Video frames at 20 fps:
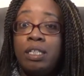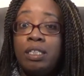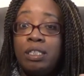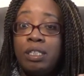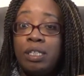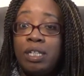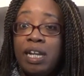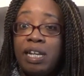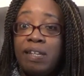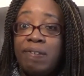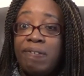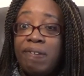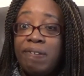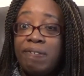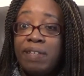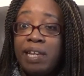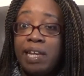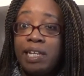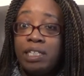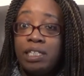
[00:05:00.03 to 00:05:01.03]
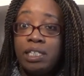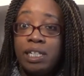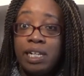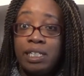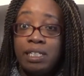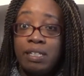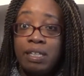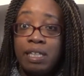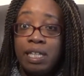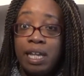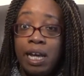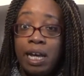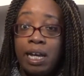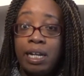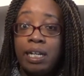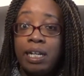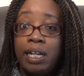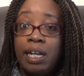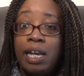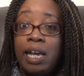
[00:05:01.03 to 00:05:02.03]
So you need 15 sheets of
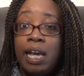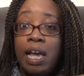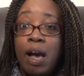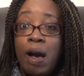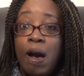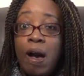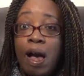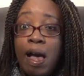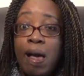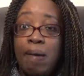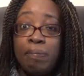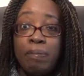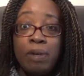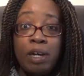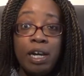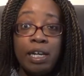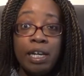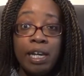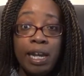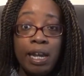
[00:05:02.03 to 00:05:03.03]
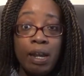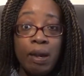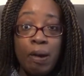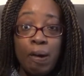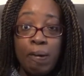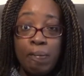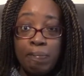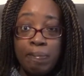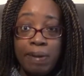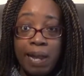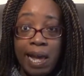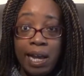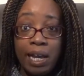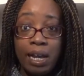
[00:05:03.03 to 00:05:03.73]
that. I am working on black